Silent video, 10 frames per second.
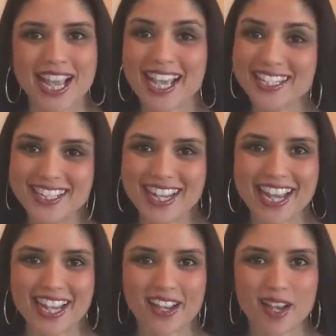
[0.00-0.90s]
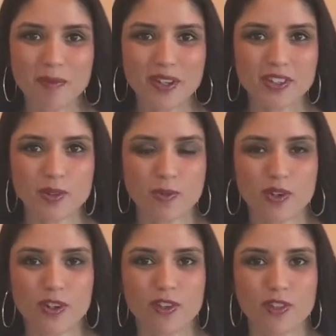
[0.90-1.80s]
and today I'm going to
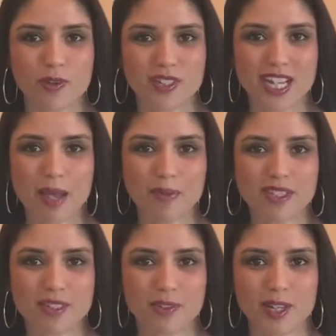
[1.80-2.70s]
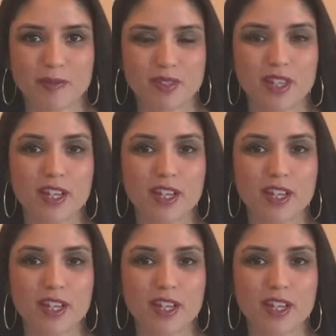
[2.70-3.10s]
walk you through a tapping script